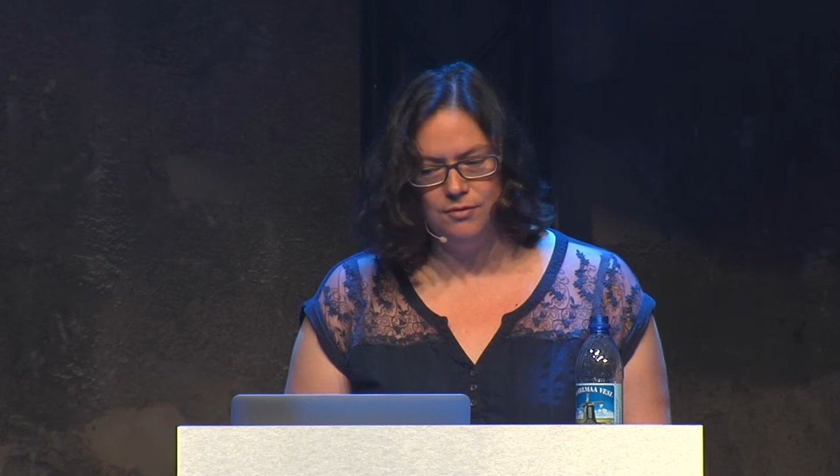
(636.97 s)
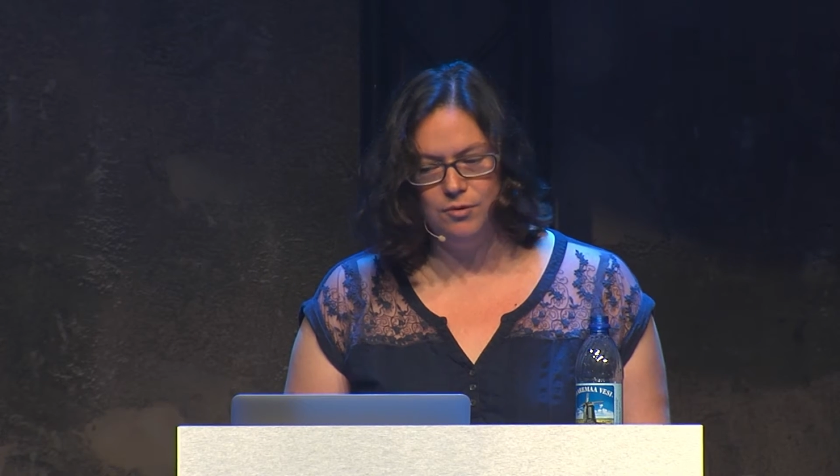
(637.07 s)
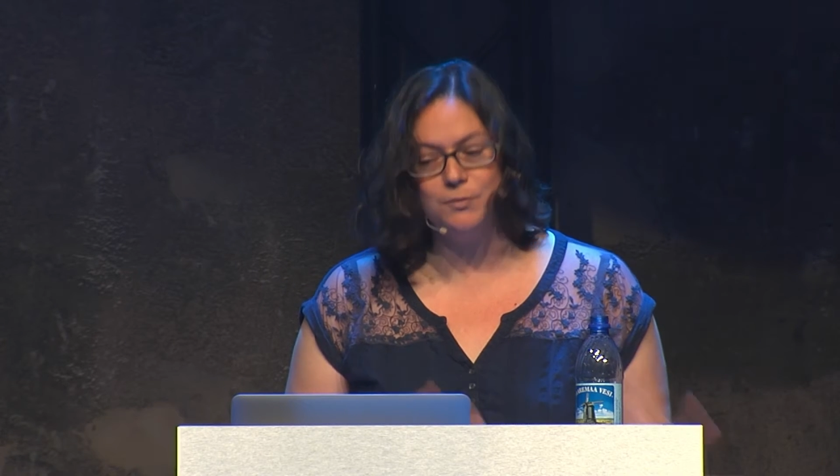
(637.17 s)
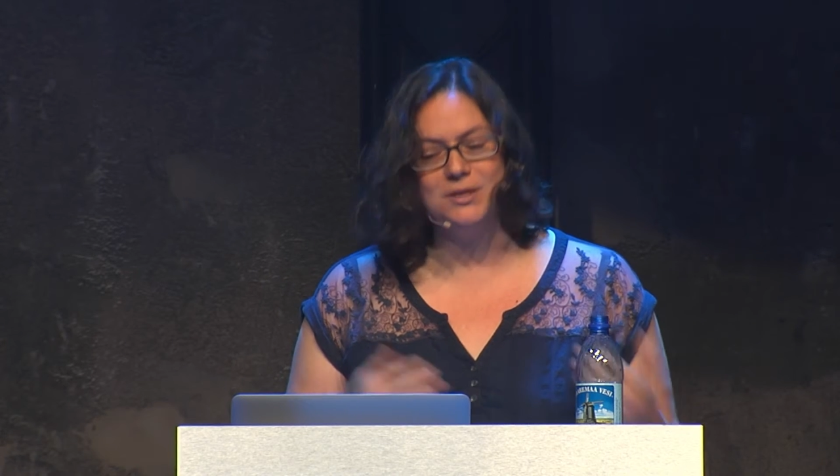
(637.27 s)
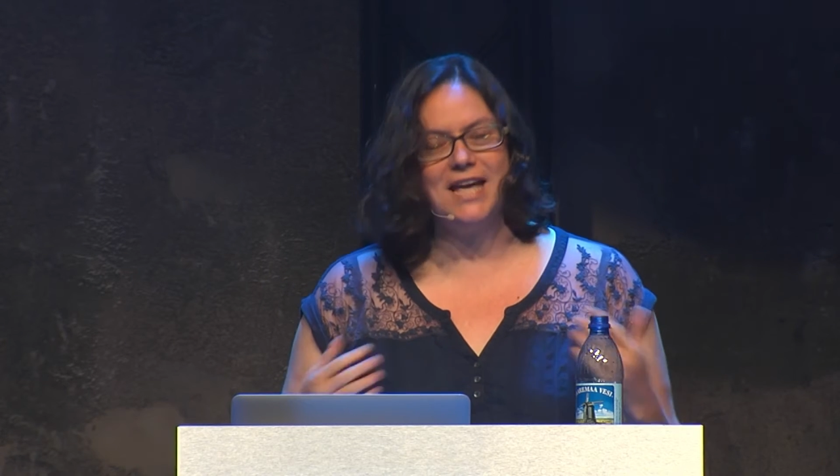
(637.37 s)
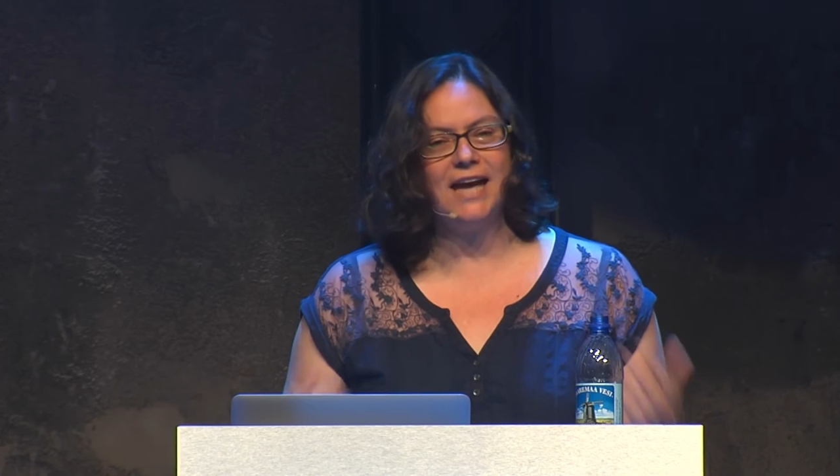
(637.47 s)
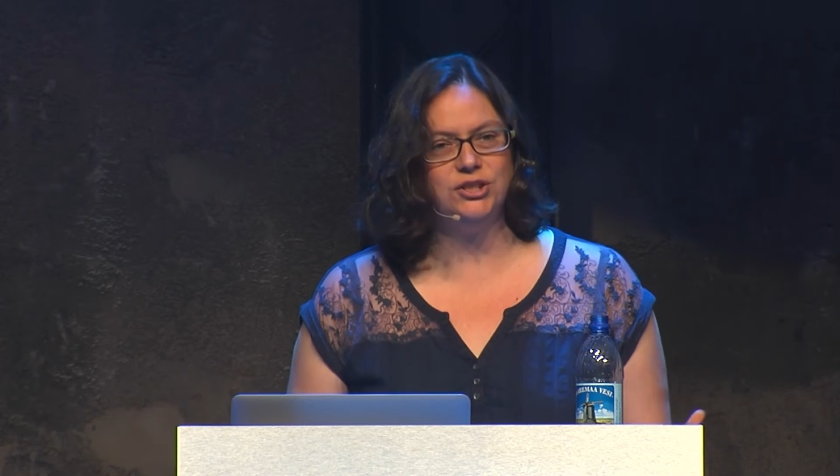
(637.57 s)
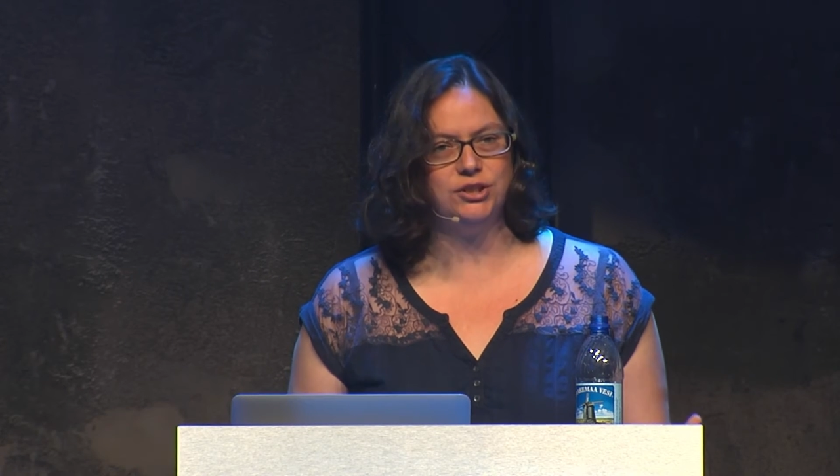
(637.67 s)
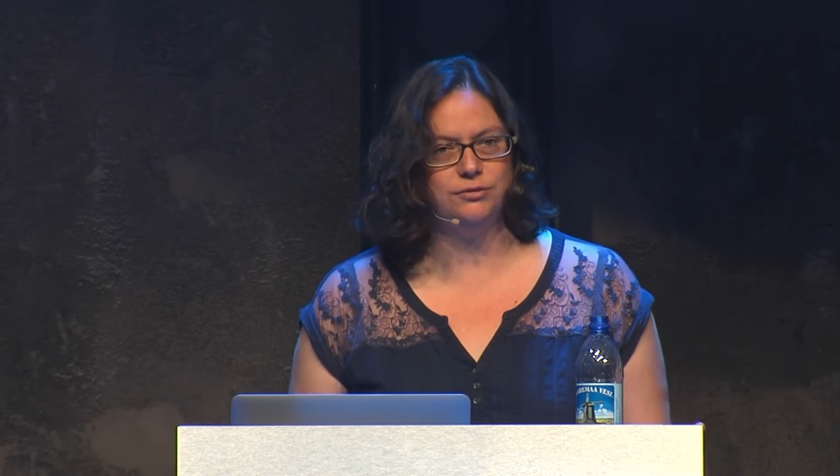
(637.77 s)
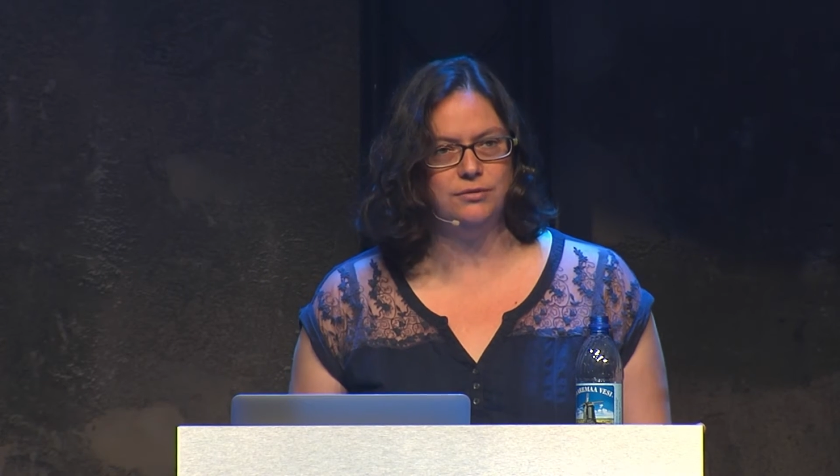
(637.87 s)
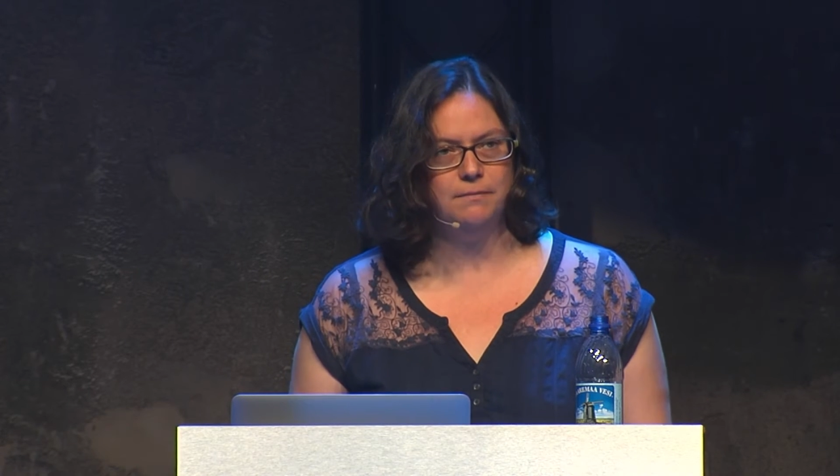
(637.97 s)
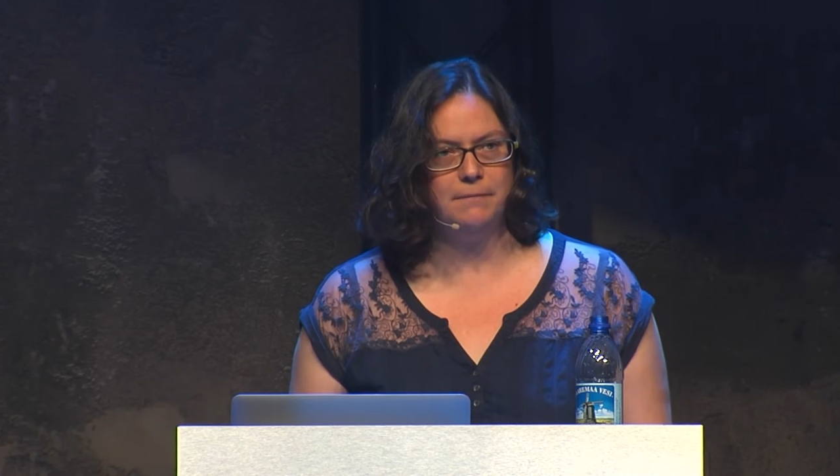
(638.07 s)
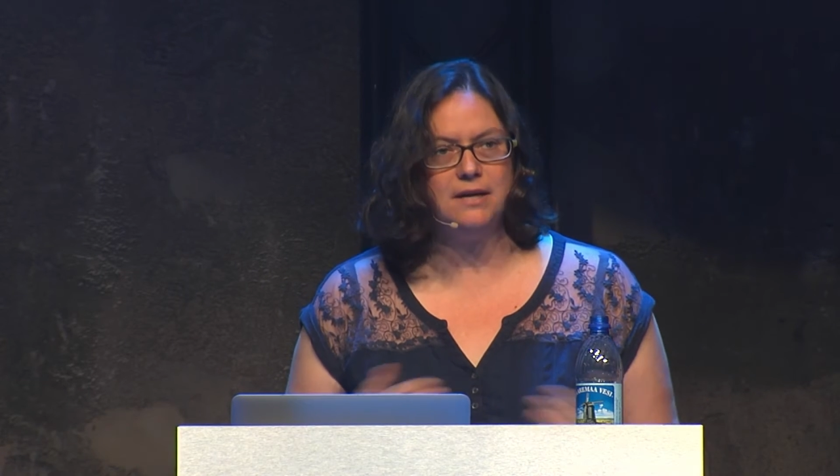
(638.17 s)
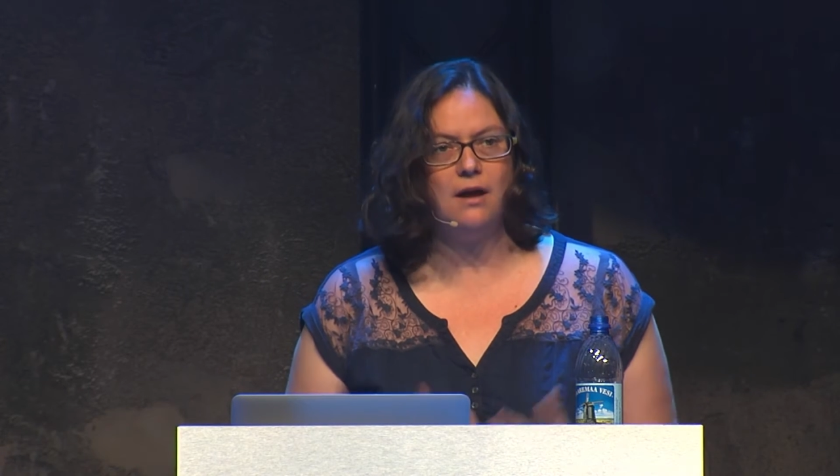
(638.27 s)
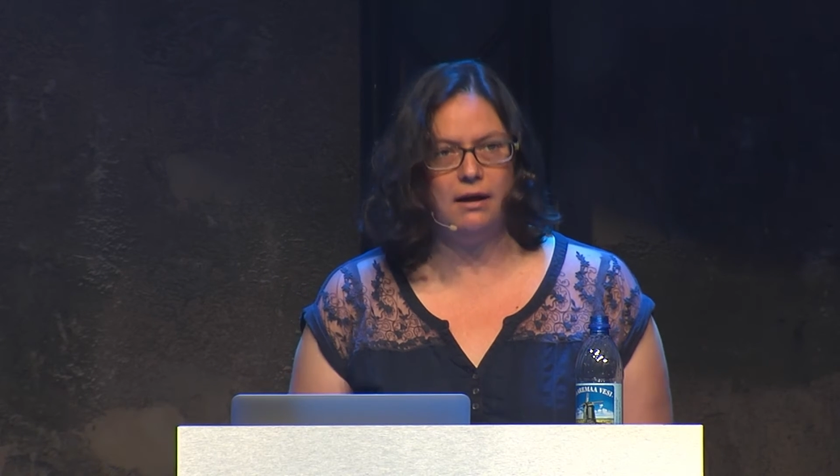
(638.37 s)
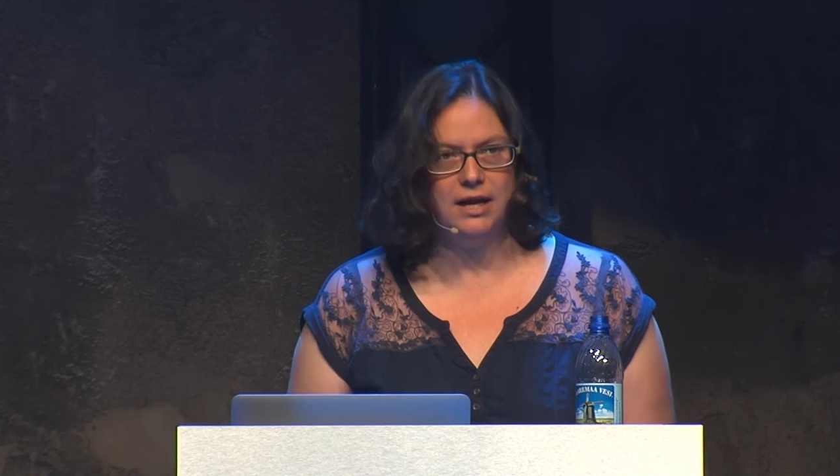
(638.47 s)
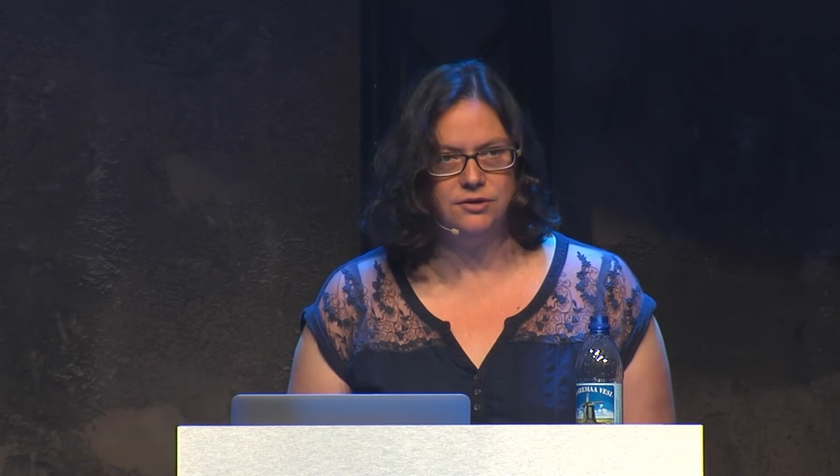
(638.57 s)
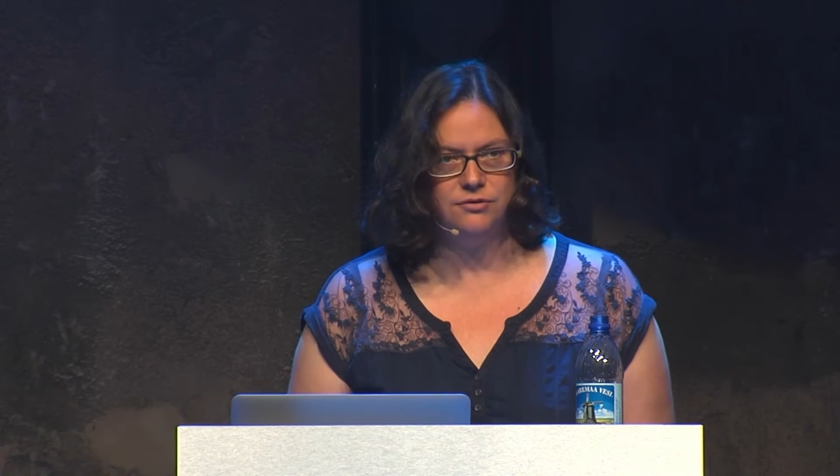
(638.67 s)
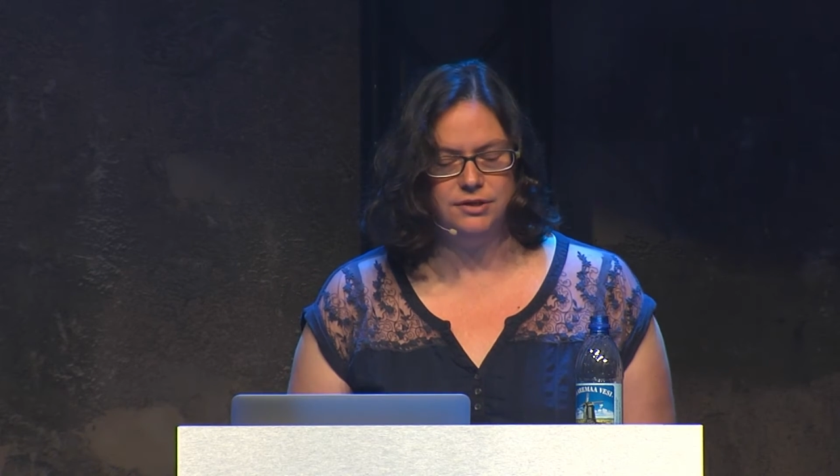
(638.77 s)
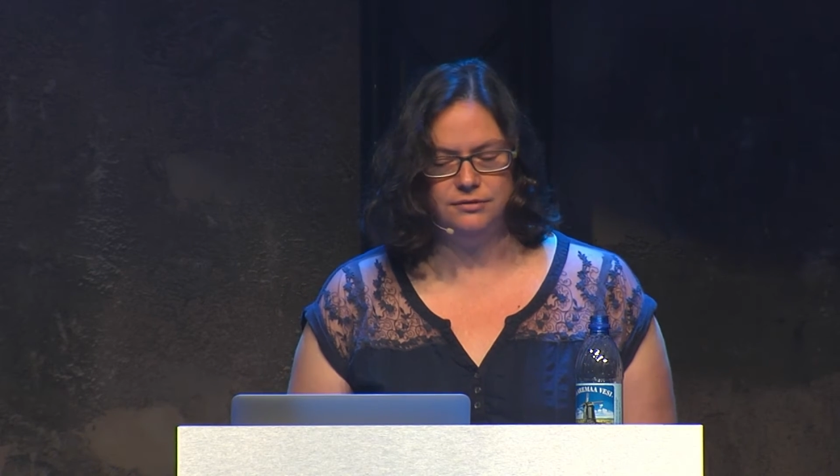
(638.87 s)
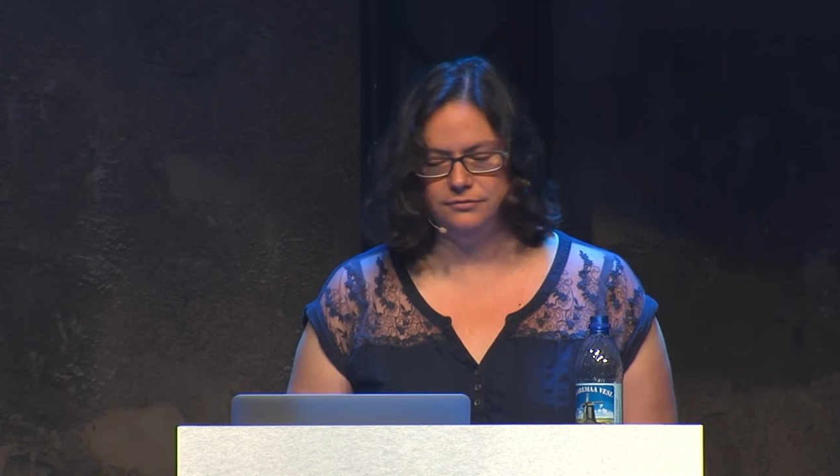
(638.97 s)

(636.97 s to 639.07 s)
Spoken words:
would protect you, but not hinder you.